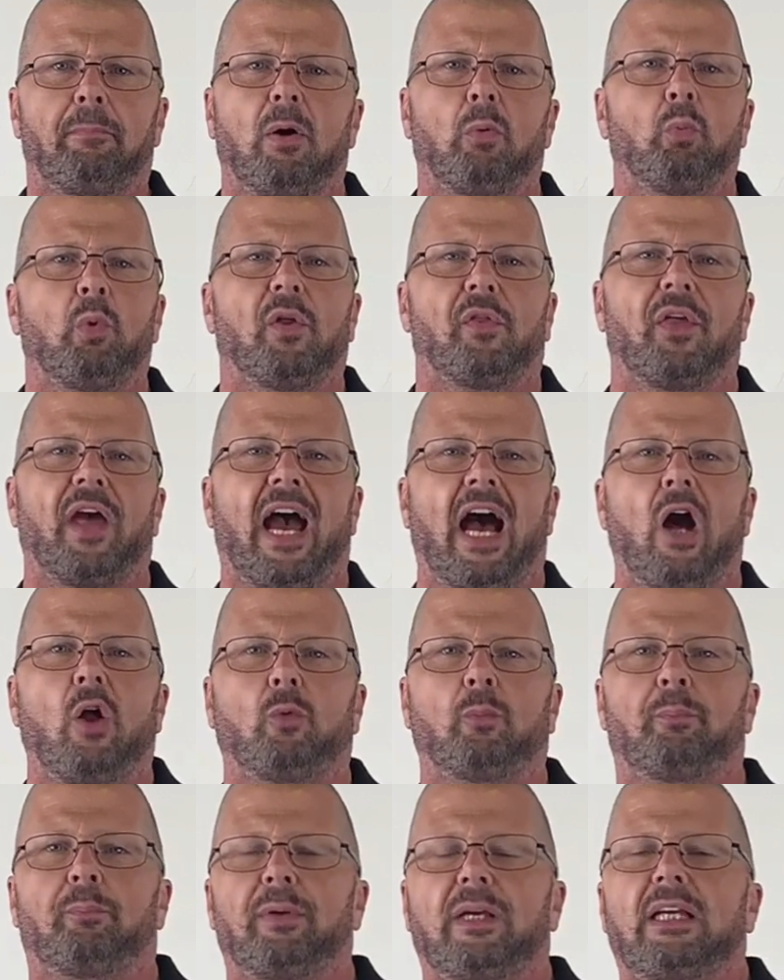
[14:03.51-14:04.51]
But
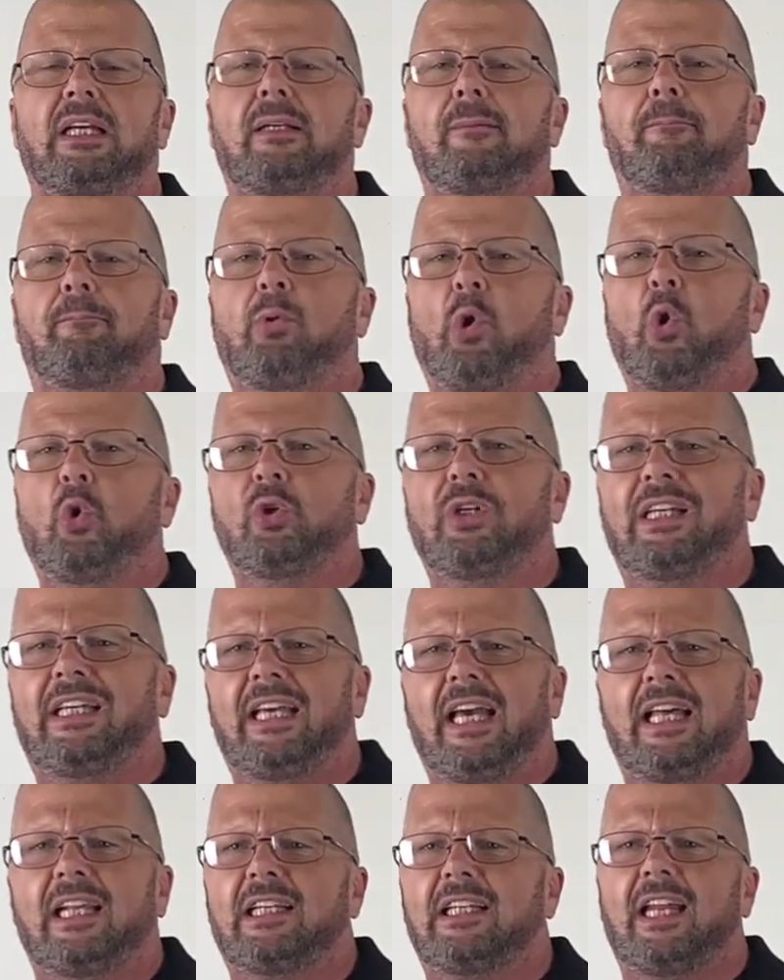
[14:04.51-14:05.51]
without being born
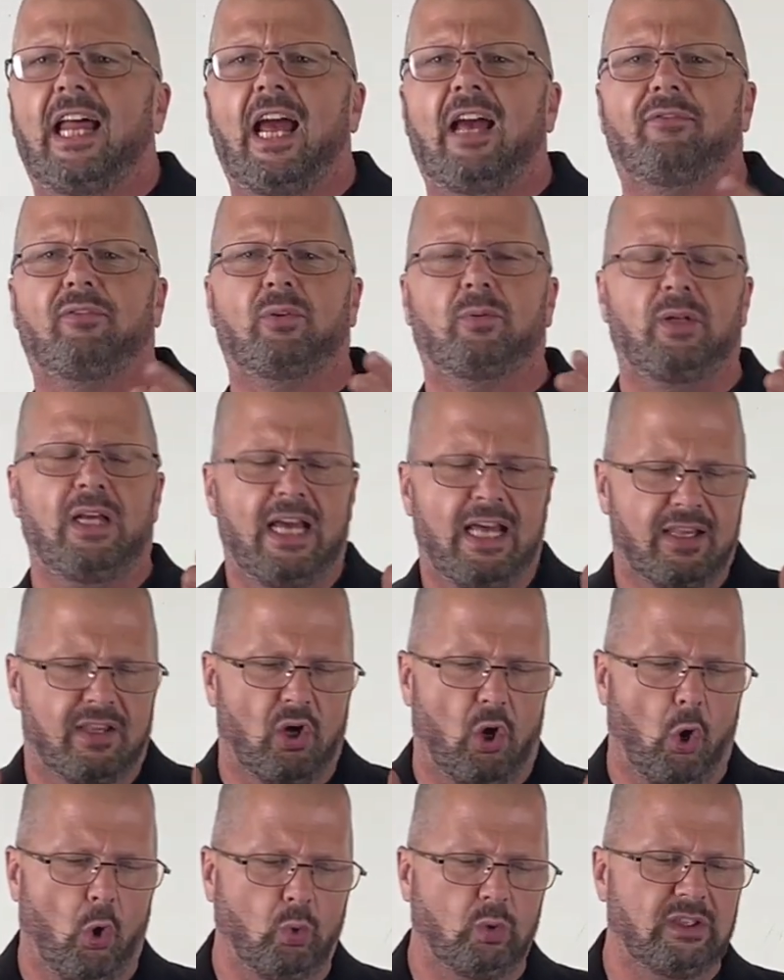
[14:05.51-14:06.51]
again and having the
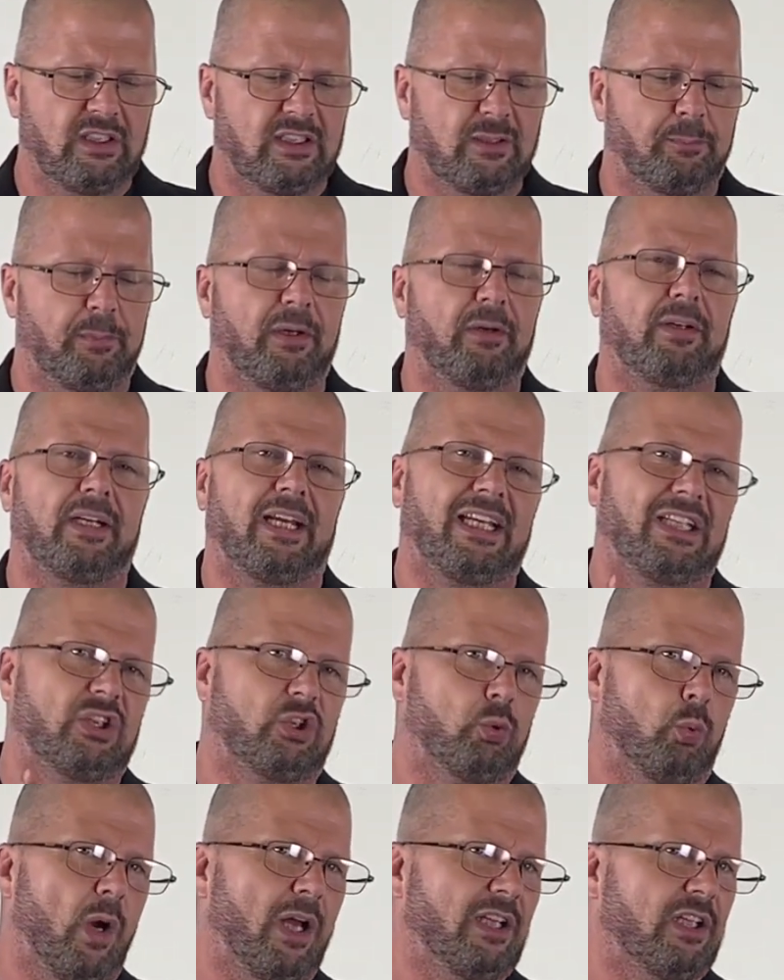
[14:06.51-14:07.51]
Holy Spirit
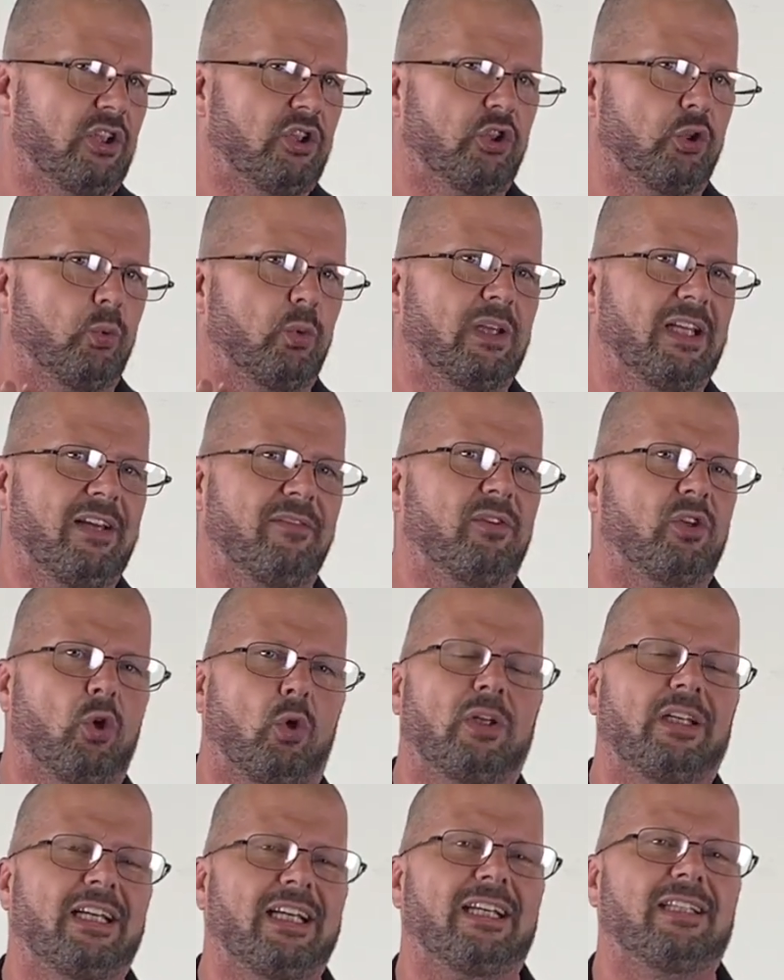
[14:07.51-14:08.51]
indwelling you, living on
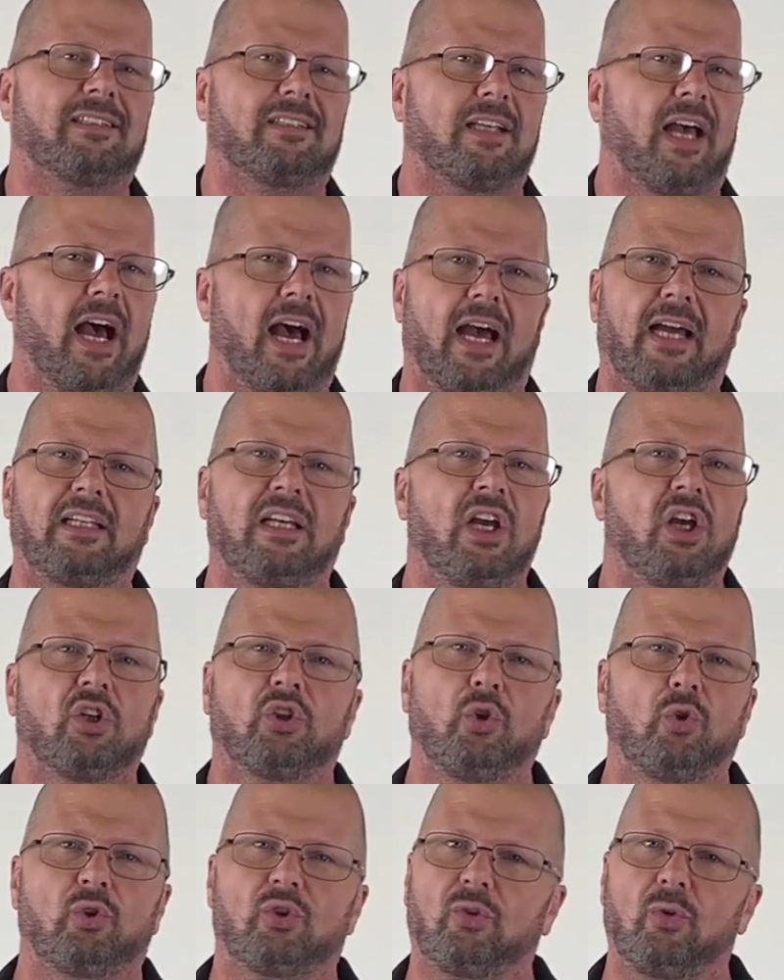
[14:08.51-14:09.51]
the inside,
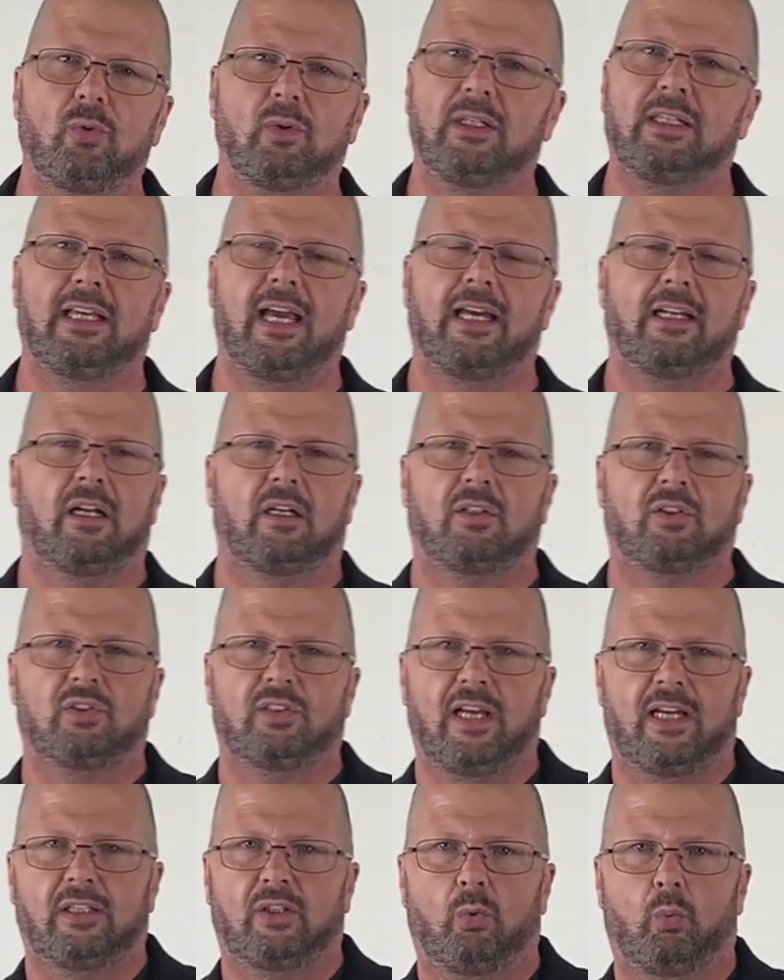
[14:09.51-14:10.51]
you truly can't
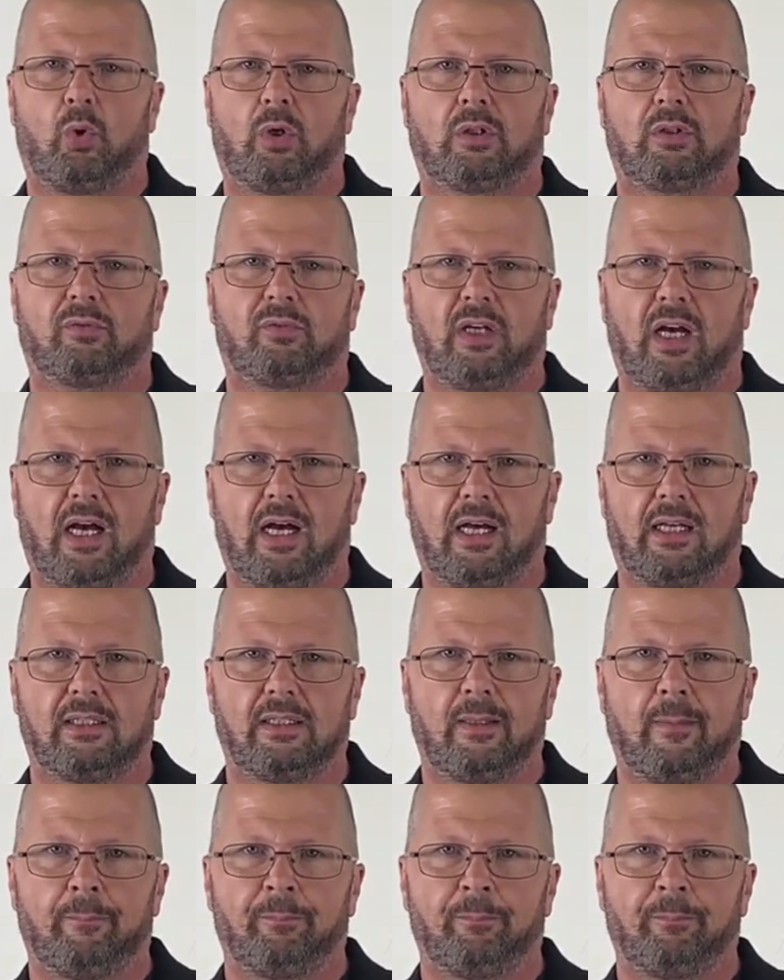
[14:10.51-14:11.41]
understand the word of God.